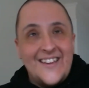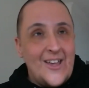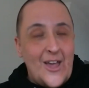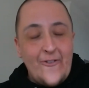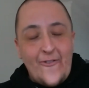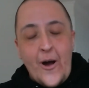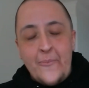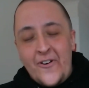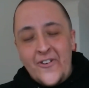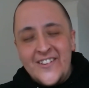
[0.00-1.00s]
if
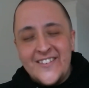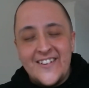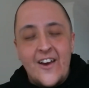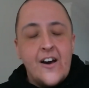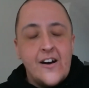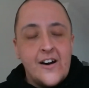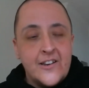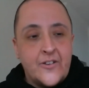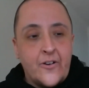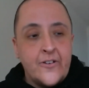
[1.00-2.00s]
I'm honest, I
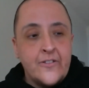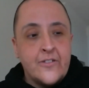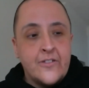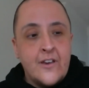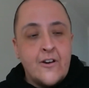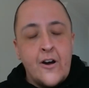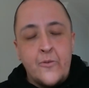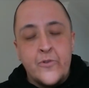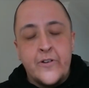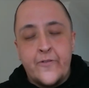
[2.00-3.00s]
don't think I
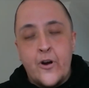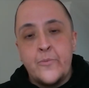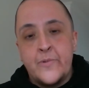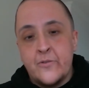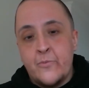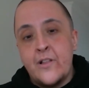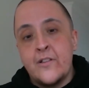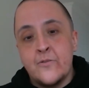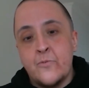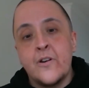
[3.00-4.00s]
would have coped as well
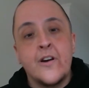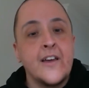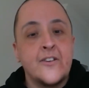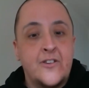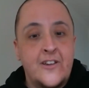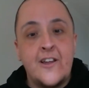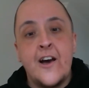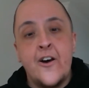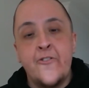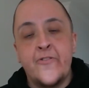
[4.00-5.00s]
as what I did
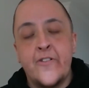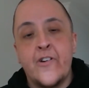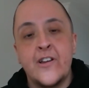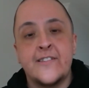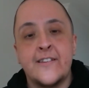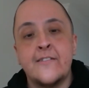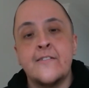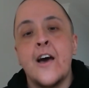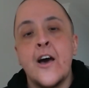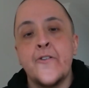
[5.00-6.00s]
have if I didn't
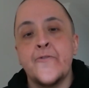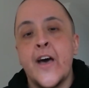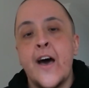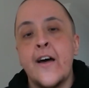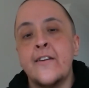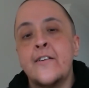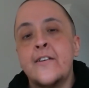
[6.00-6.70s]
have that